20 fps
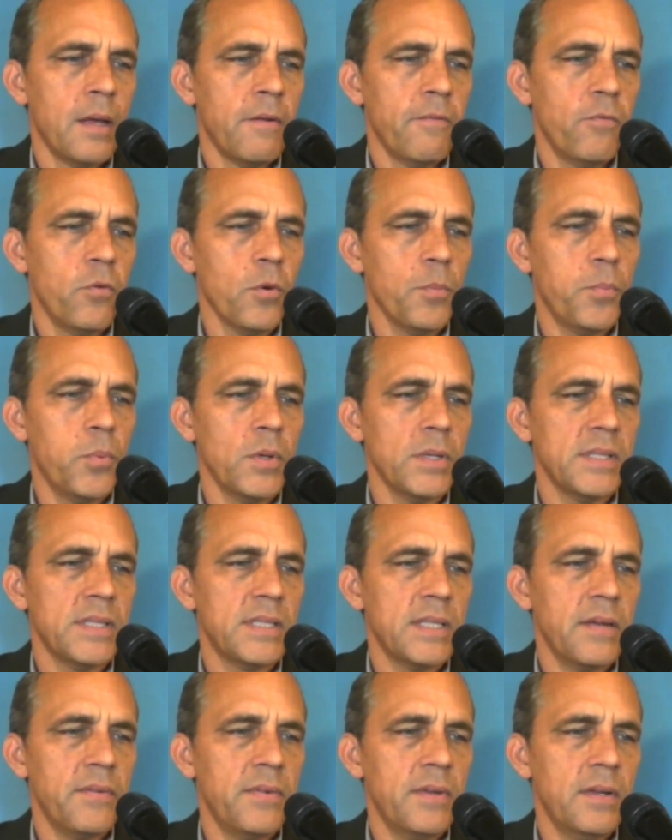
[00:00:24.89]

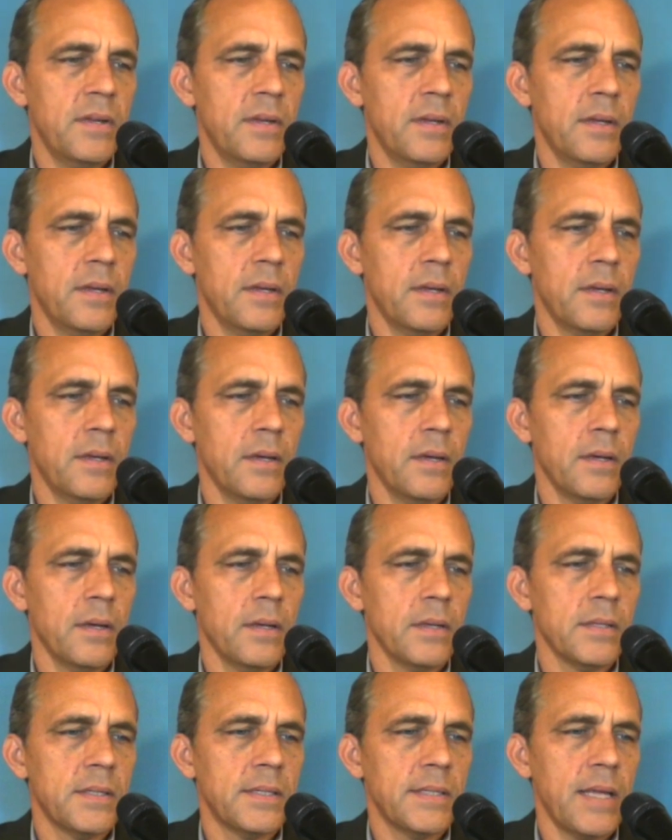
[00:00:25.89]
4.7
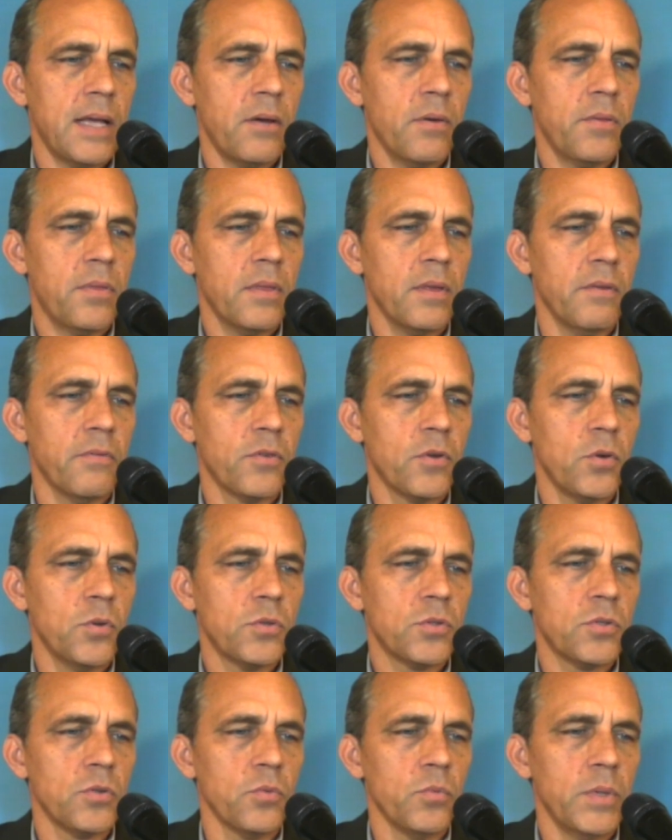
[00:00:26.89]
south of
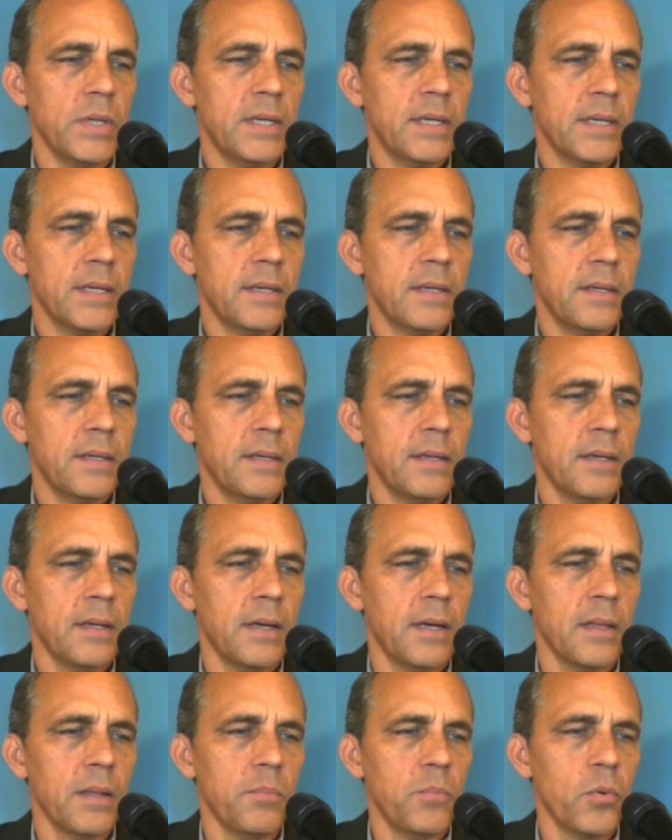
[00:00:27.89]
Costa Rica
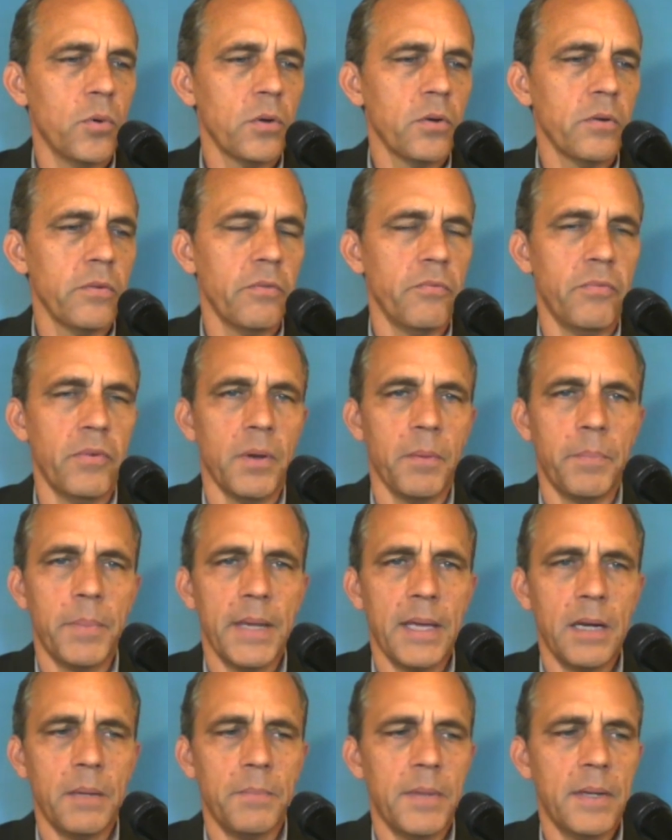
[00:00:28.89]
on the border of uh,
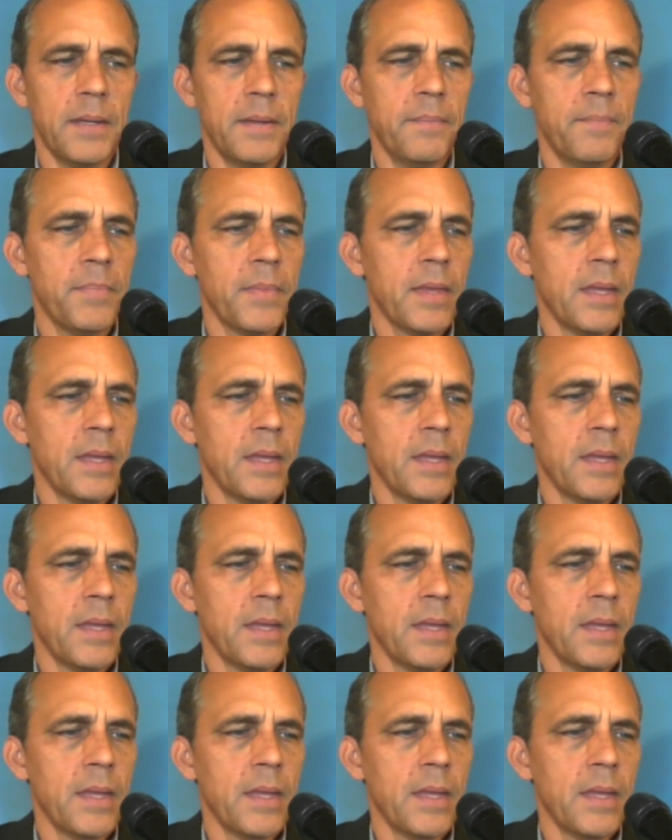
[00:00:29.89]
Panama